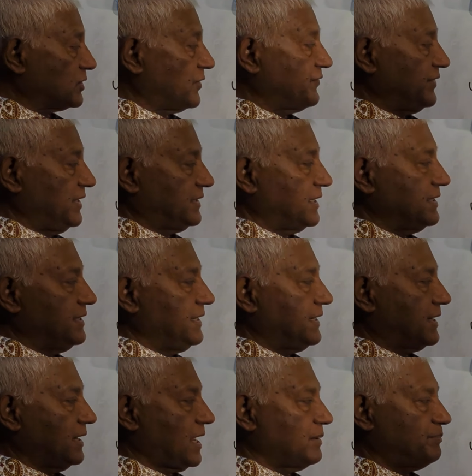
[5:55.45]
of heated
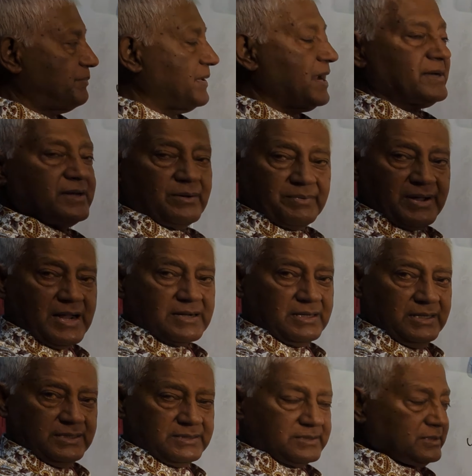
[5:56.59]
nickel and platinum
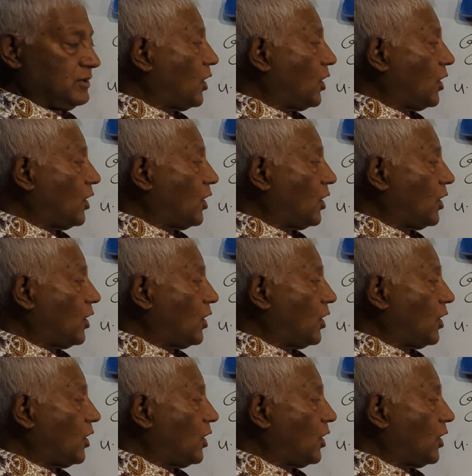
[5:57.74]
catalyst,